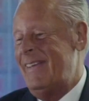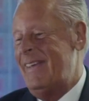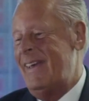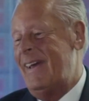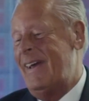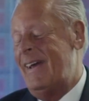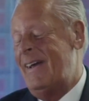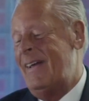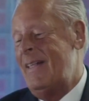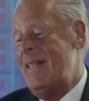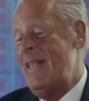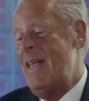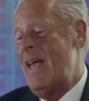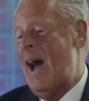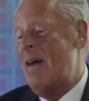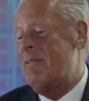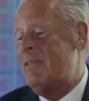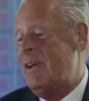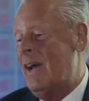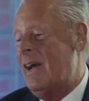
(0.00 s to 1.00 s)
Yeah.
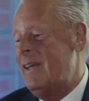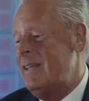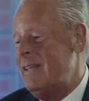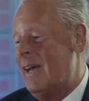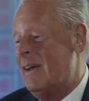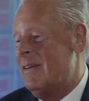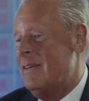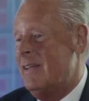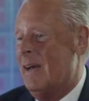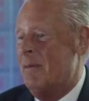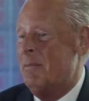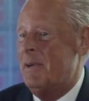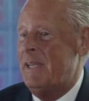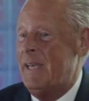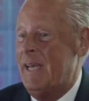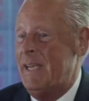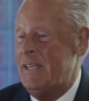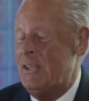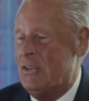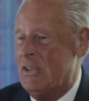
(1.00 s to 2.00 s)
I mean,
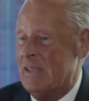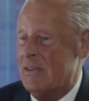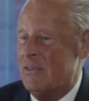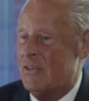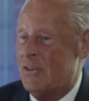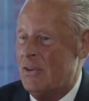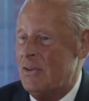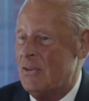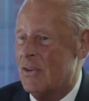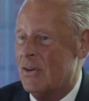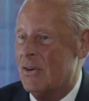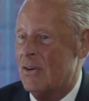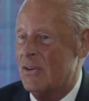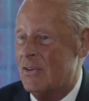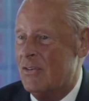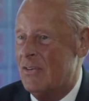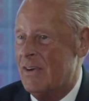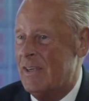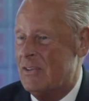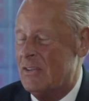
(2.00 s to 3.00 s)
HS2, the
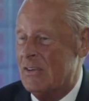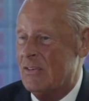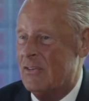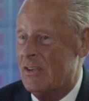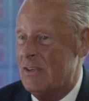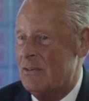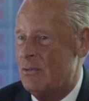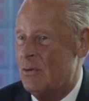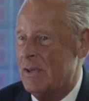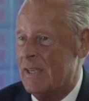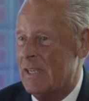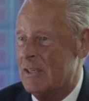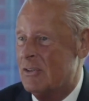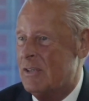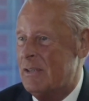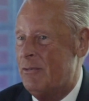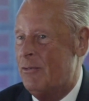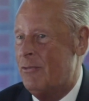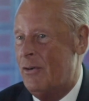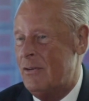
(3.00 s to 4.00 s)
cost of HS2 would
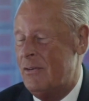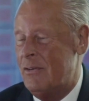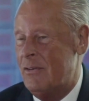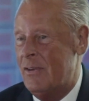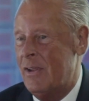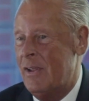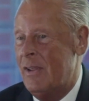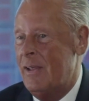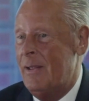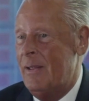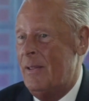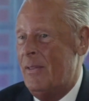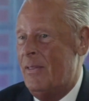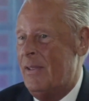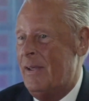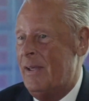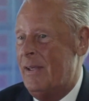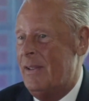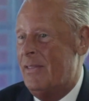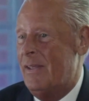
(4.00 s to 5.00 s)
actually fund
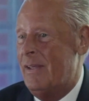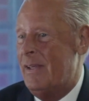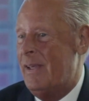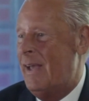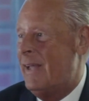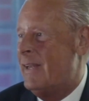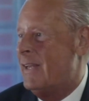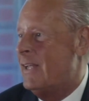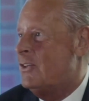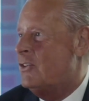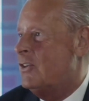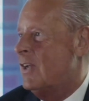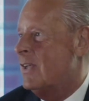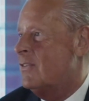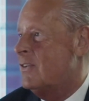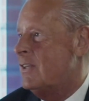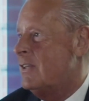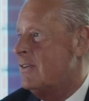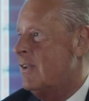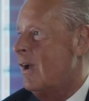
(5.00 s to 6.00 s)
the
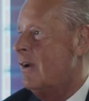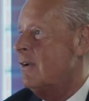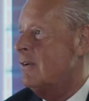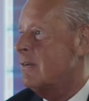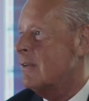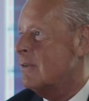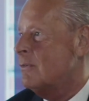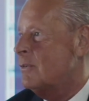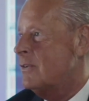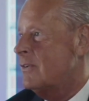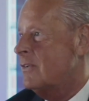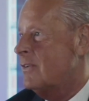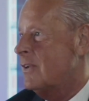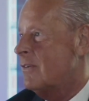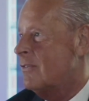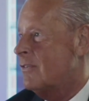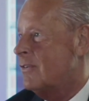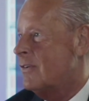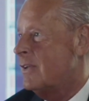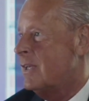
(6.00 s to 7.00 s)
NHS in total, wouldn't
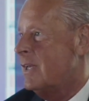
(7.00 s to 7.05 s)
it, for a